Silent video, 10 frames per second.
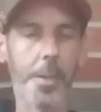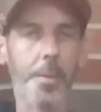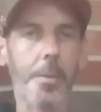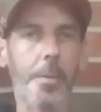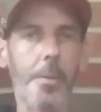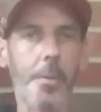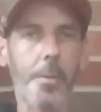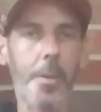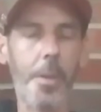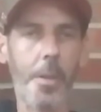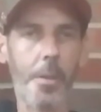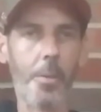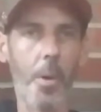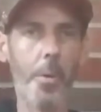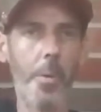checked it, you
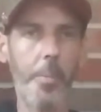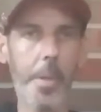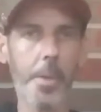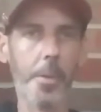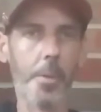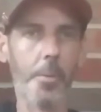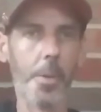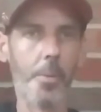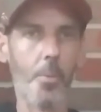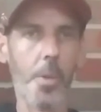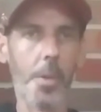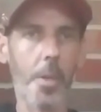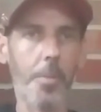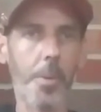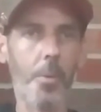know, the way we'd be doing it with
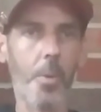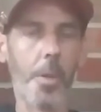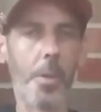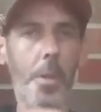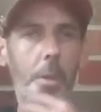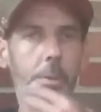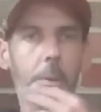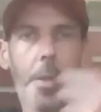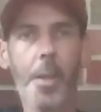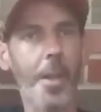one open and one closed,